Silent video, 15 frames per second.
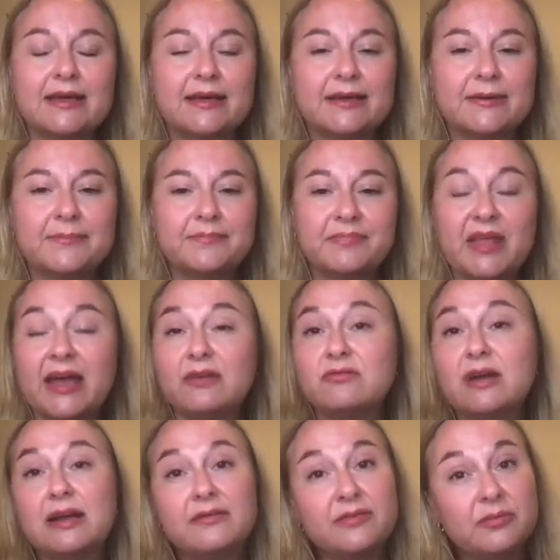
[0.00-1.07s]
and
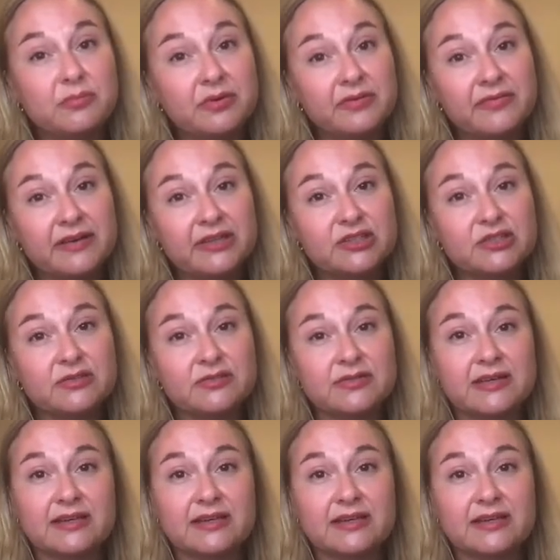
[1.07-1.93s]
relevant professionals